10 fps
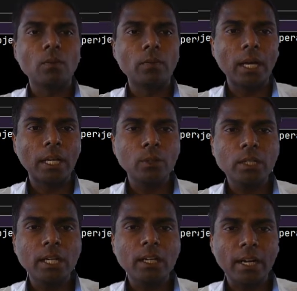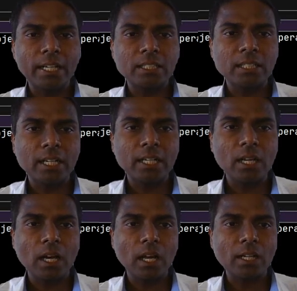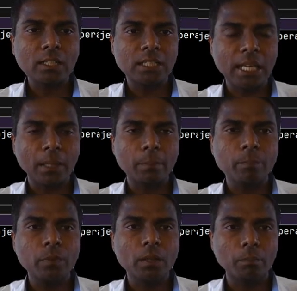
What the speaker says: values at right side are same,